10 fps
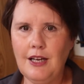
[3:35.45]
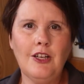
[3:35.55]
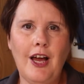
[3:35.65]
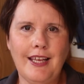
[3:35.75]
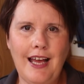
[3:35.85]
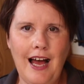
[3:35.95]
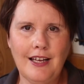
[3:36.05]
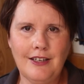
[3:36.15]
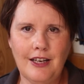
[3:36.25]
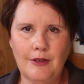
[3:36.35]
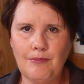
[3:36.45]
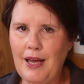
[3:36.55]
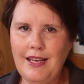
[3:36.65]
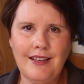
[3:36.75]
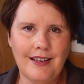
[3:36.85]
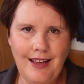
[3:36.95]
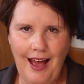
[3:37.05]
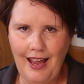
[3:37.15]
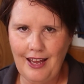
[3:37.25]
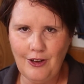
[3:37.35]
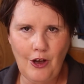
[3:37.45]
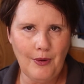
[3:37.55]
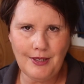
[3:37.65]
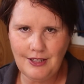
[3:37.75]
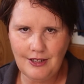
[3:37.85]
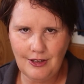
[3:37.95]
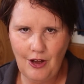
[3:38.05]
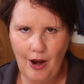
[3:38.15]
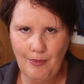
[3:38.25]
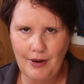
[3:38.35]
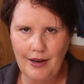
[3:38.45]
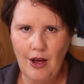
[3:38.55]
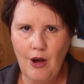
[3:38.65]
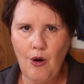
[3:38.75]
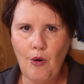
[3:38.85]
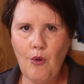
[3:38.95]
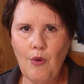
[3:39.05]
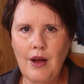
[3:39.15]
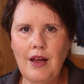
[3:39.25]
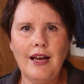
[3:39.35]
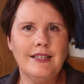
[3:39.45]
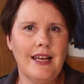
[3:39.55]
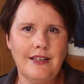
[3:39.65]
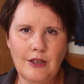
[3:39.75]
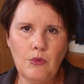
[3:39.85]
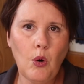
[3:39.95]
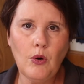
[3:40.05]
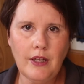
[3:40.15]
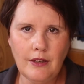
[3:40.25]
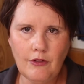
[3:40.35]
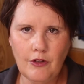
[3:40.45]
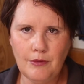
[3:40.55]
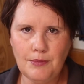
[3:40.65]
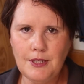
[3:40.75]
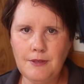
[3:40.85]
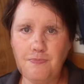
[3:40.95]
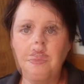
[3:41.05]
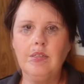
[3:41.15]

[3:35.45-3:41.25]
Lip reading: light gardening, baking a cake, going to the library, or attending walking groups.